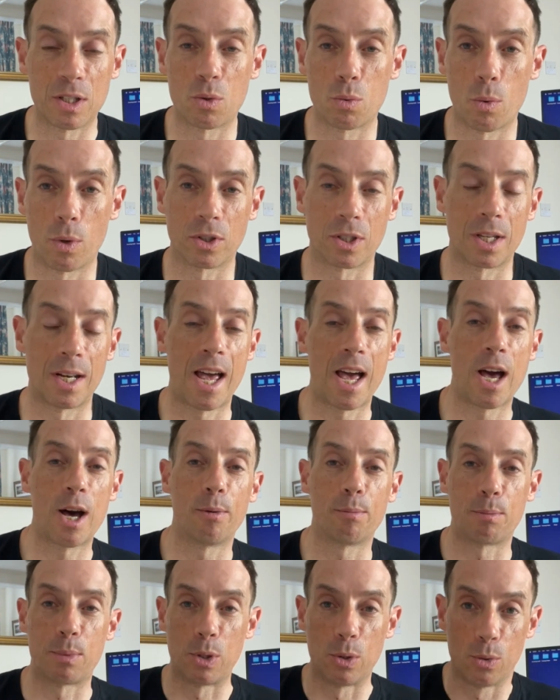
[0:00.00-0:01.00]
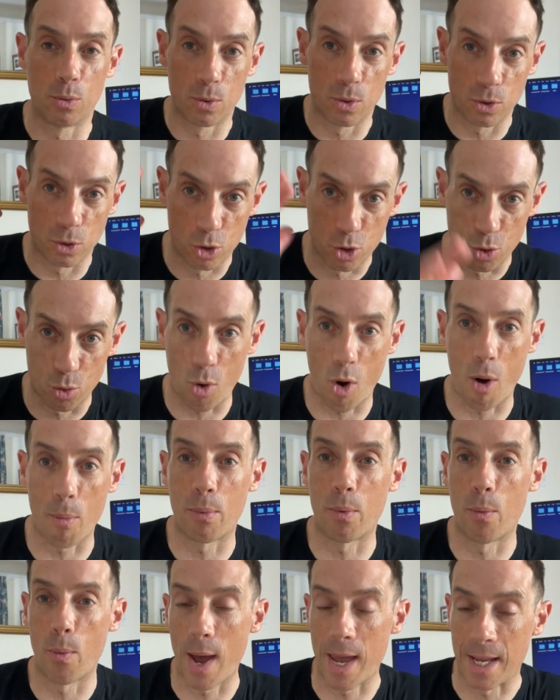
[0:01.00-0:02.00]
is what's going to help you
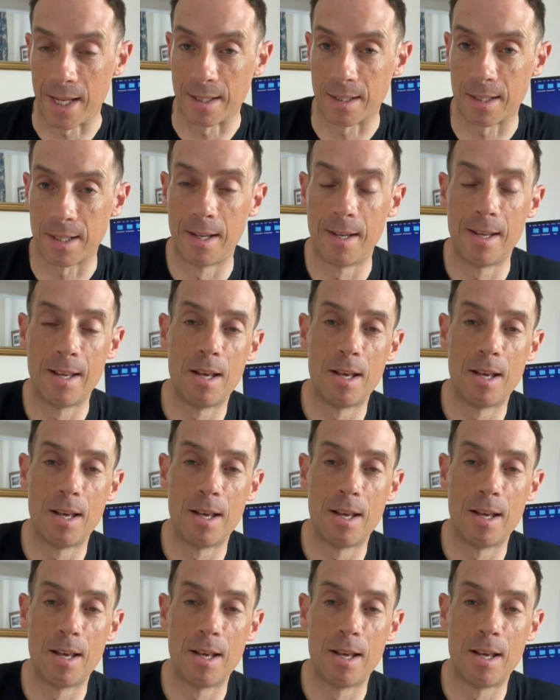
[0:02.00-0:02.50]
drop weight.